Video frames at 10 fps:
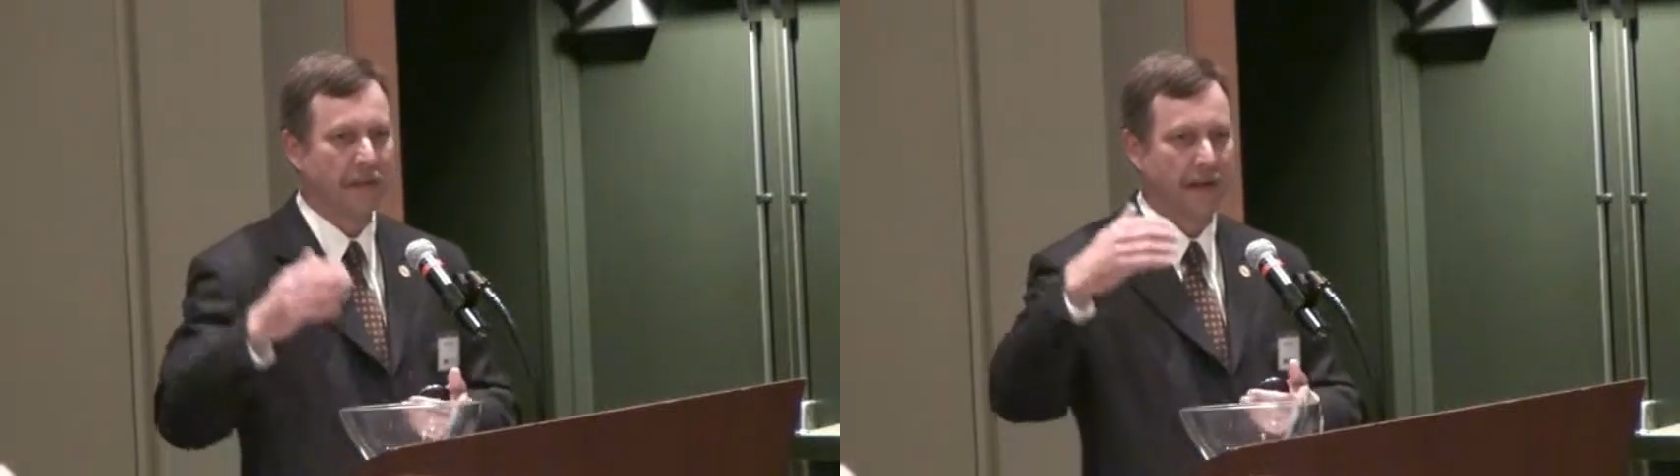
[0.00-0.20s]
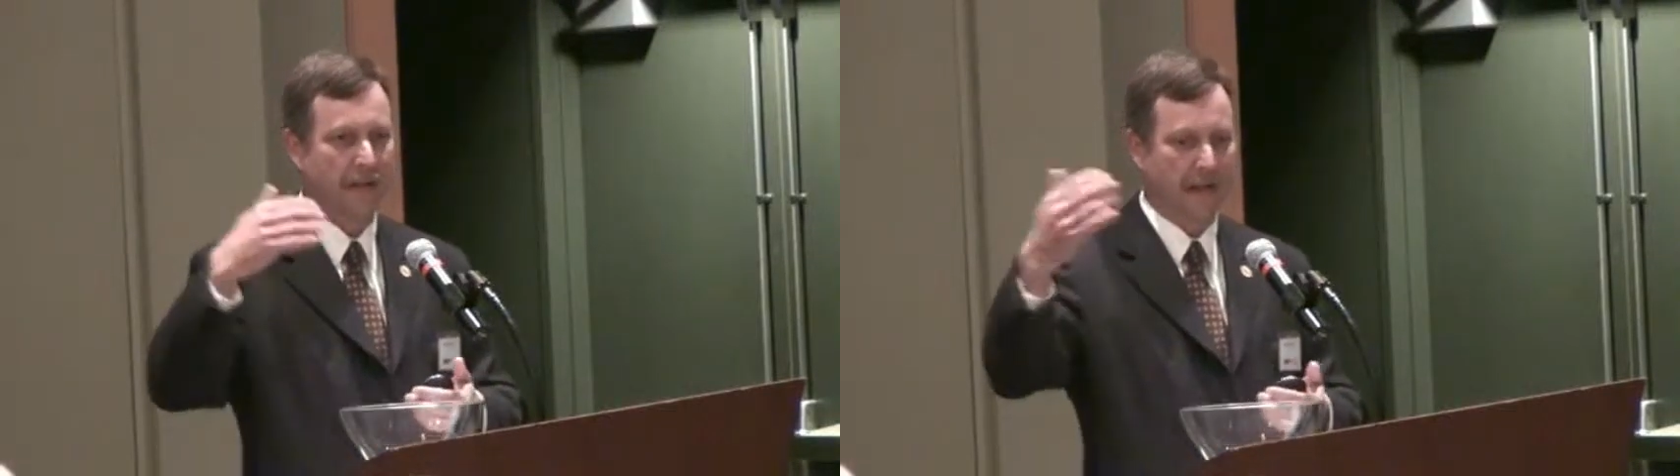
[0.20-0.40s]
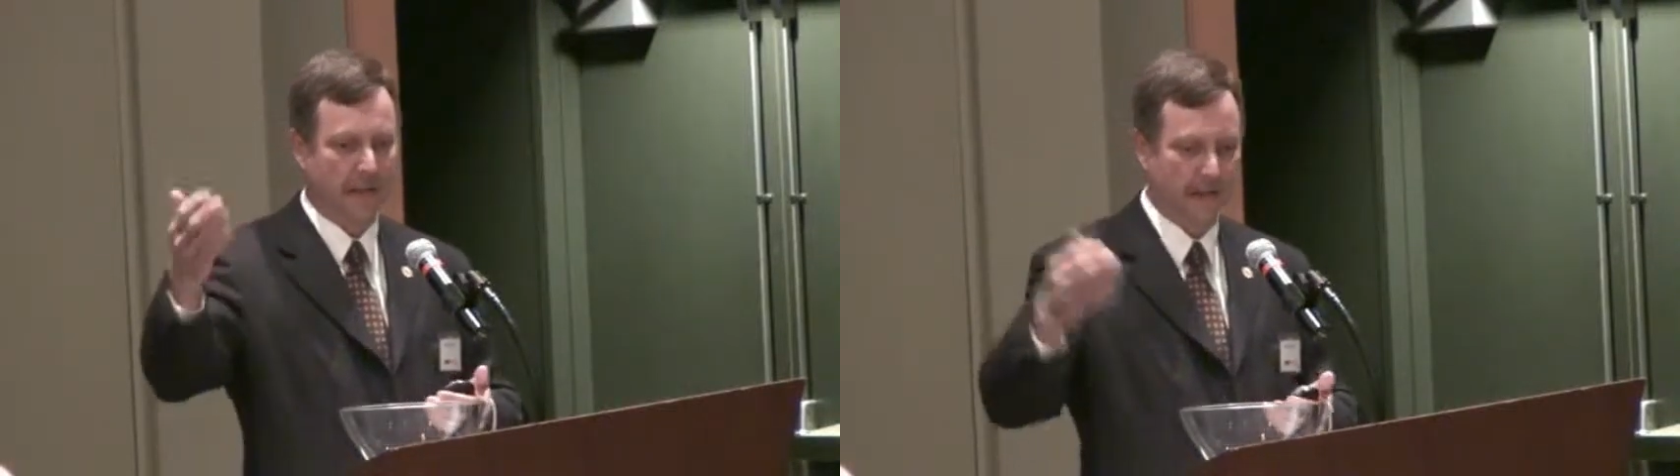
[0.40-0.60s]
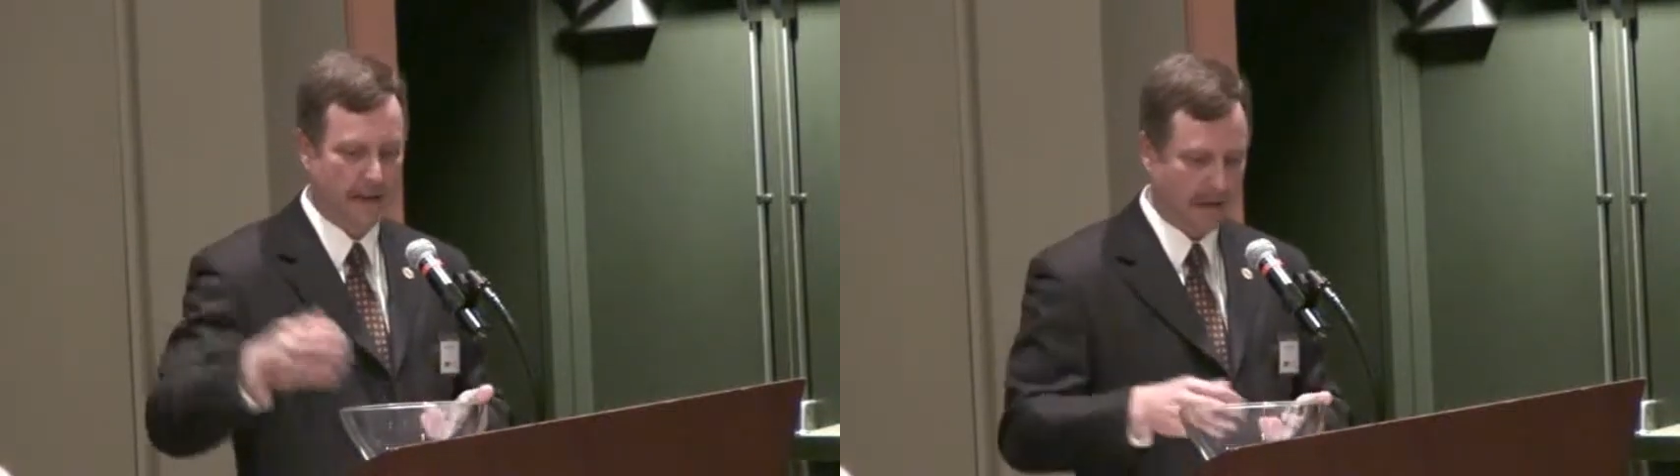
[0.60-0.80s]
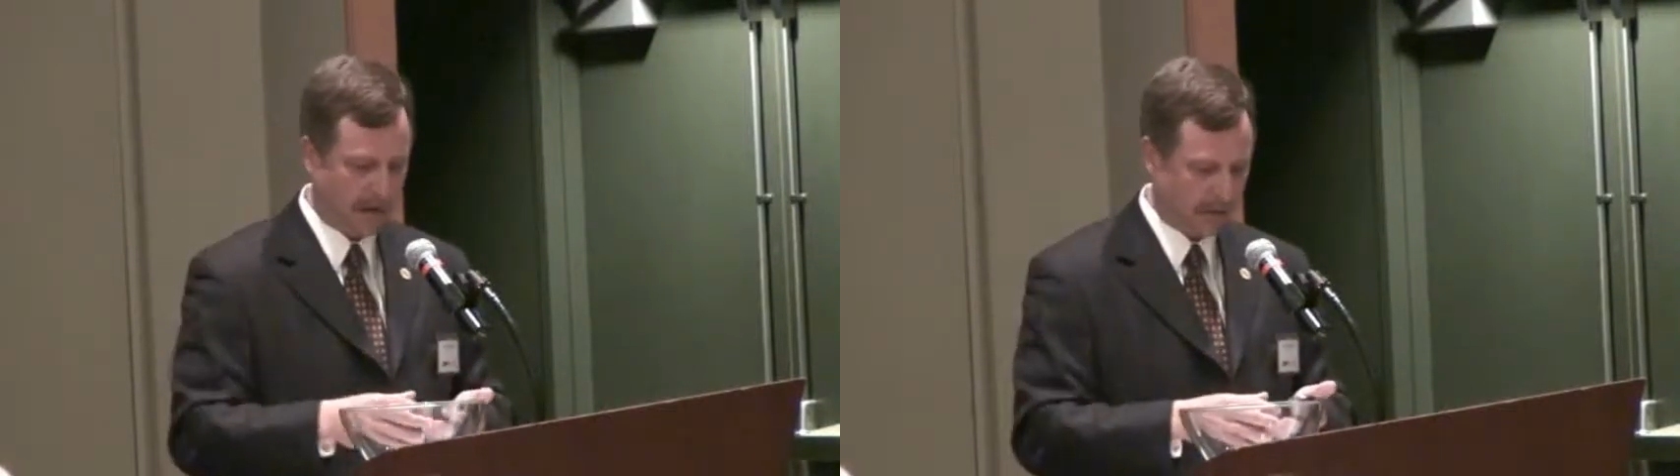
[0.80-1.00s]
And then
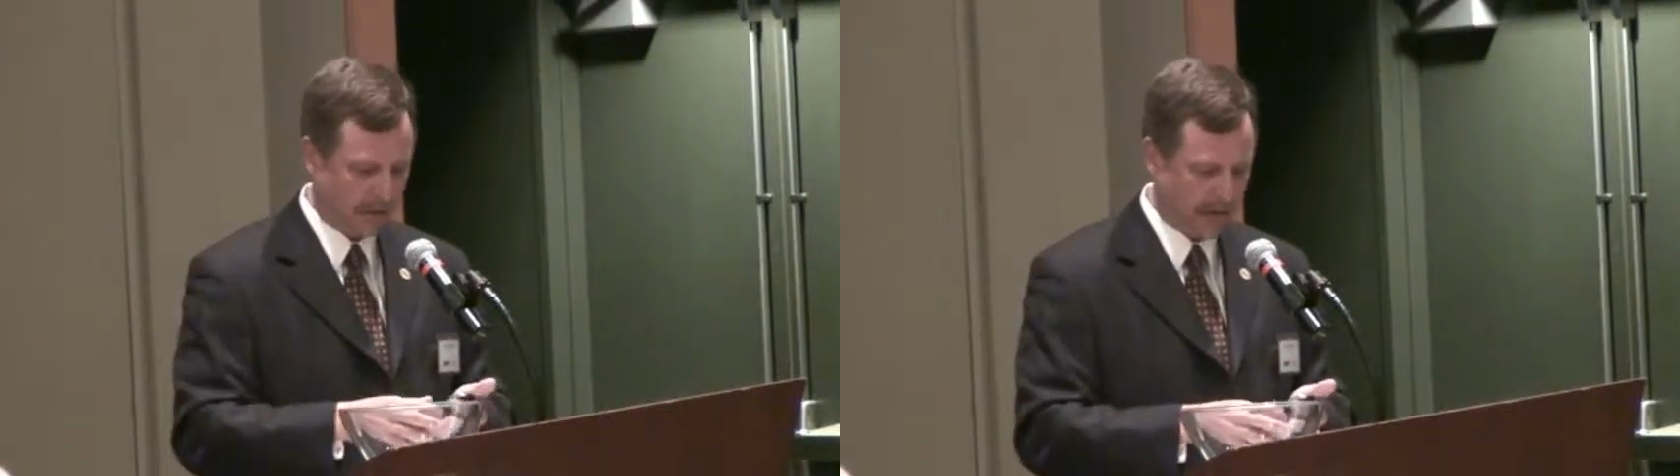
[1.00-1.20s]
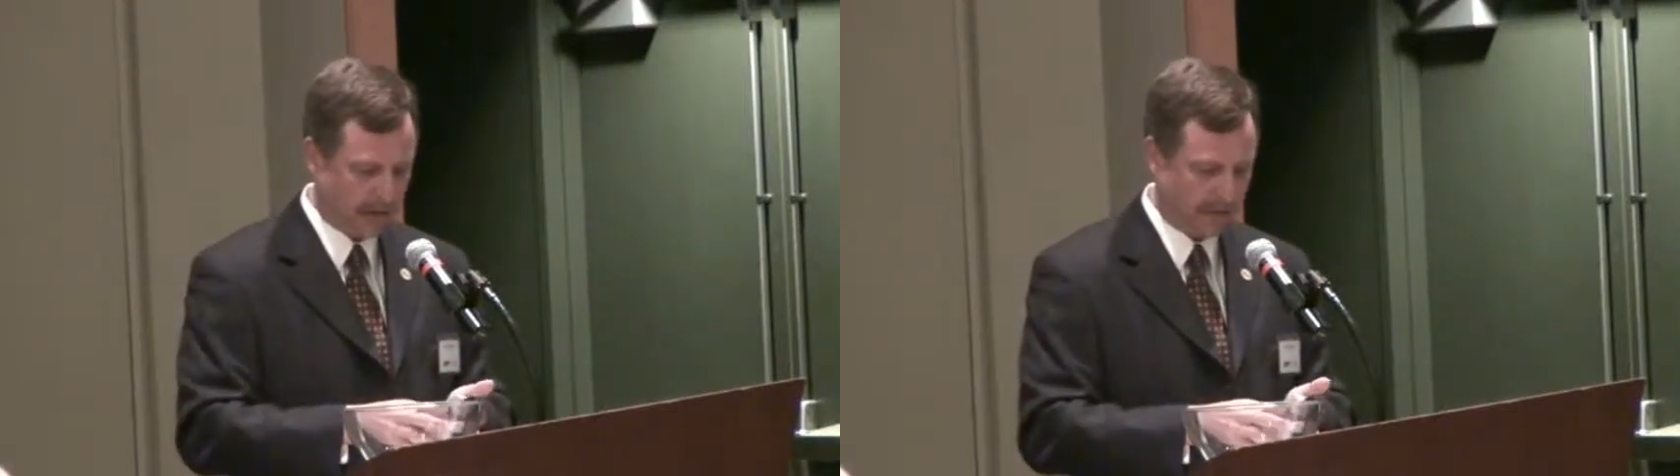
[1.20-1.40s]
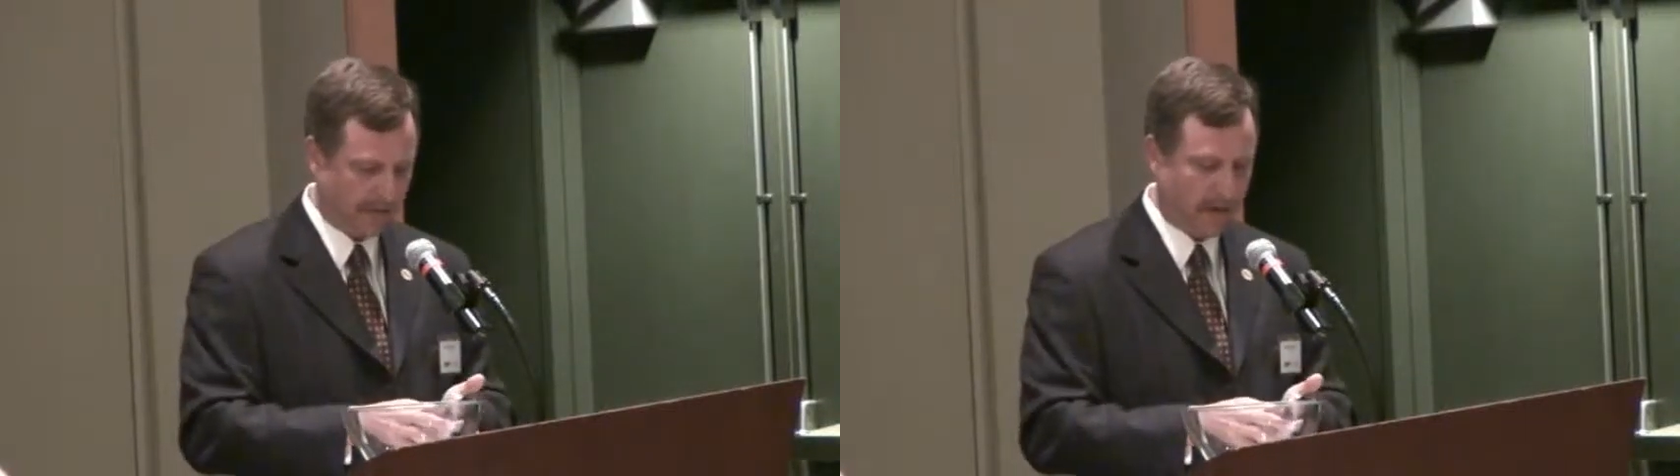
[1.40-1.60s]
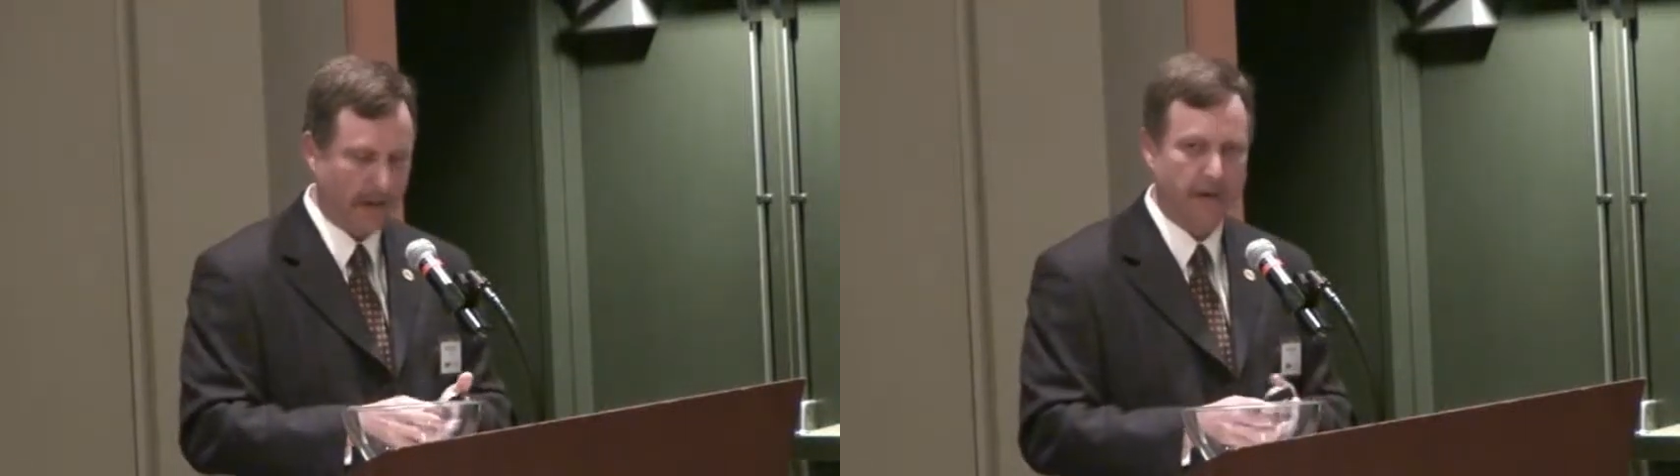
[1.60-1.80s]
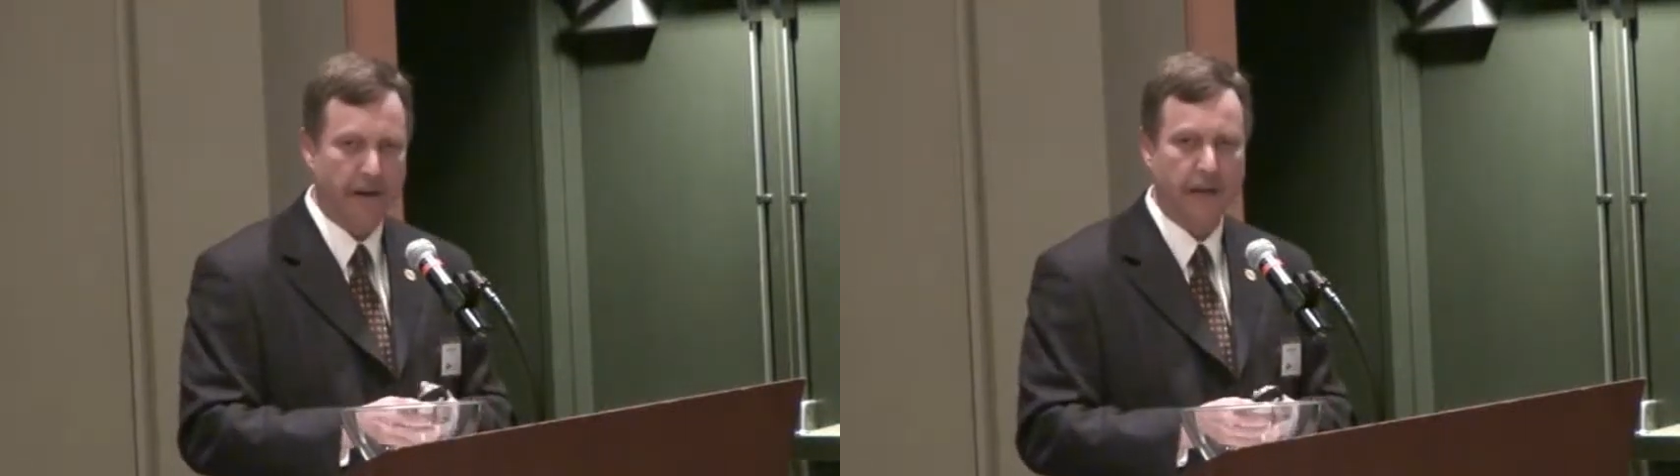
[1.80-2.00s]
the other thing some of
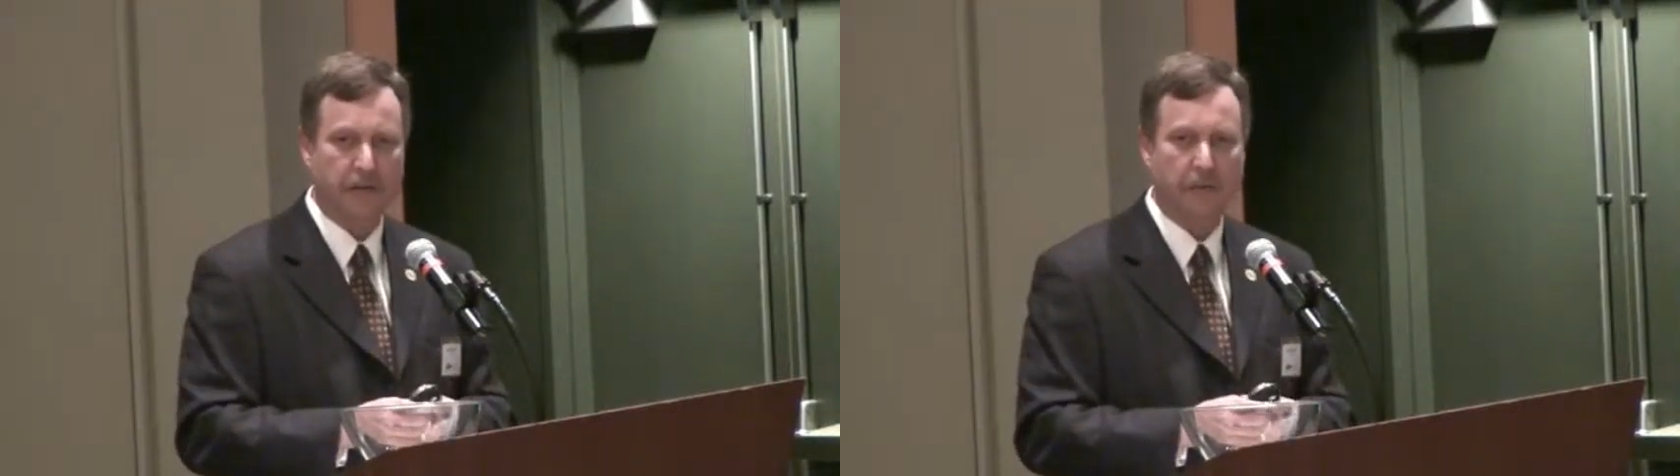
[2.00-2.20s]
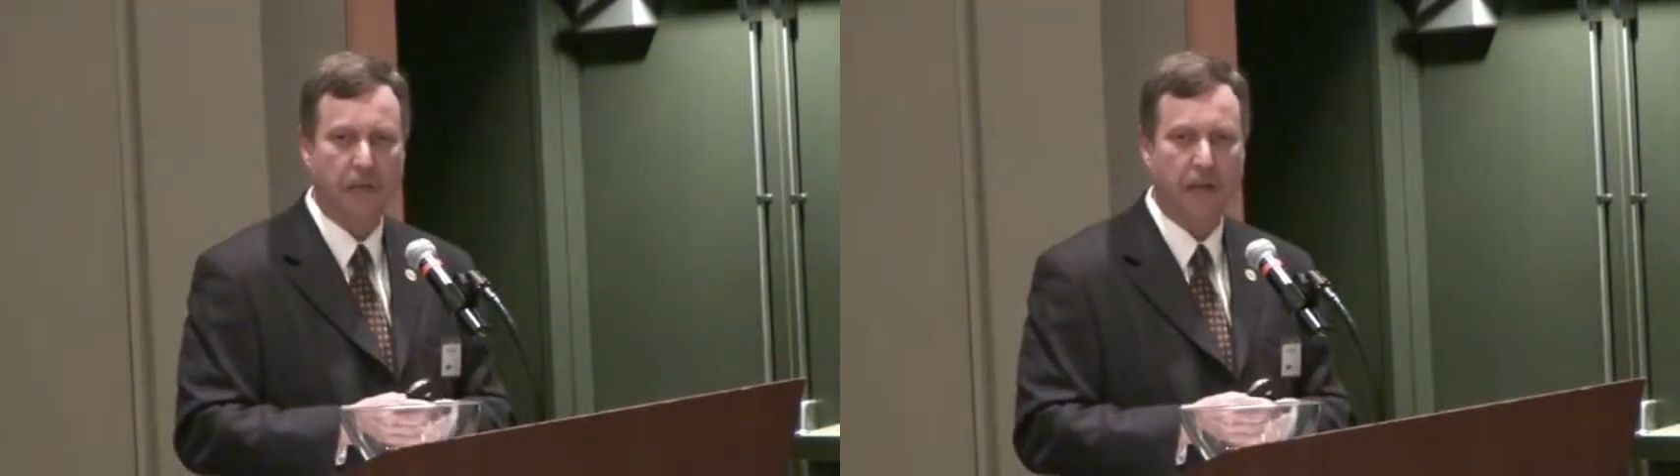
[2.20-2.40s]
our international